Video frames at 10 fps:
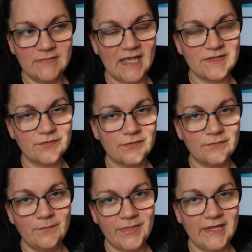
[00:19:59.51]
yeah,
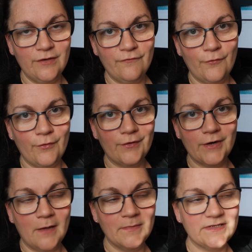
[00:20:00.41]
so thank you
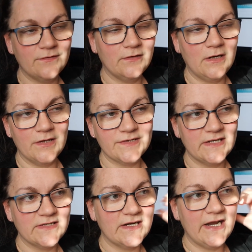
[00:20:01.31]
for coming to the
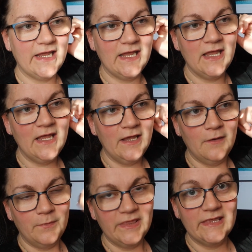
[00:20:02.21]
class yesterday,
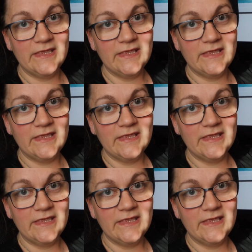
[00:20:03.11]
we